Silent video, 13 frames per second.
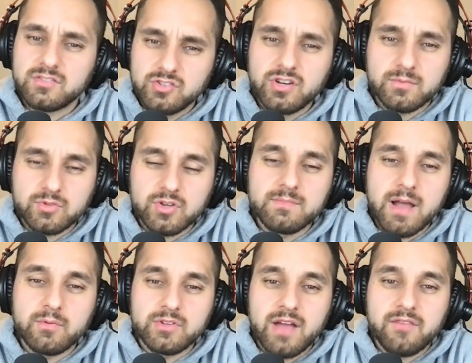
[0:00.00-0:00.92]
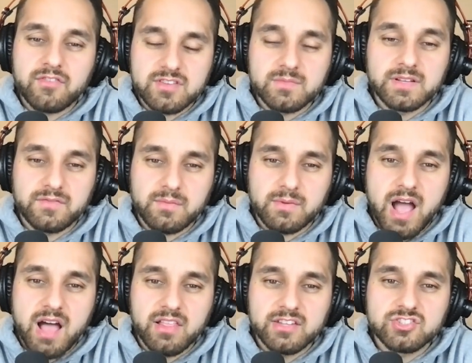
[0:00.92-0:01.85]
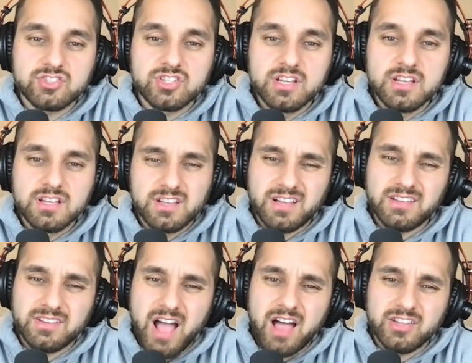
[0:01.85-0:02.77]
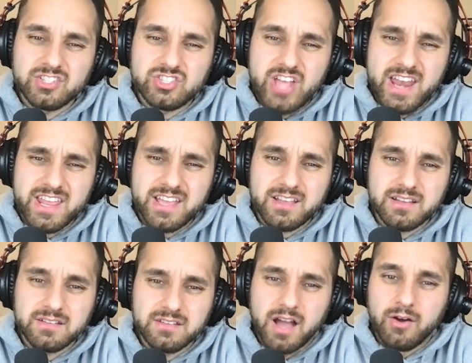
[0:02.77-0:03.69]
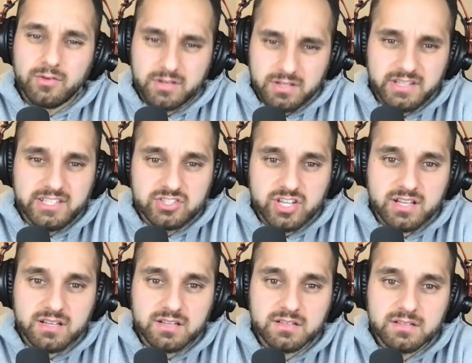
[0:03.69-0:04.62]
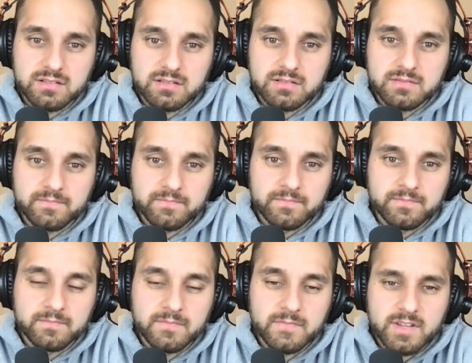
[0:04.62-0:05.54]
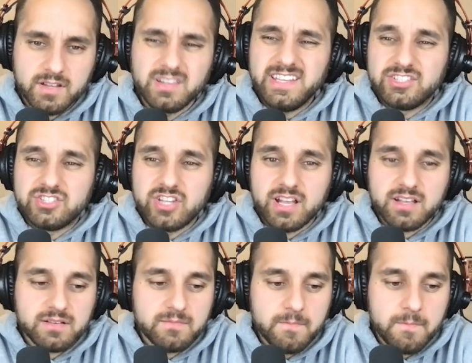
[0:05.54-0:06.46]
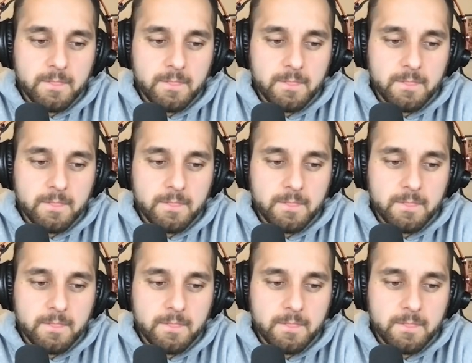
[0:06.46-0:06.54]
You know what I'm talking about when you have something from college? Collegiate? No, collegiate. Collegiate.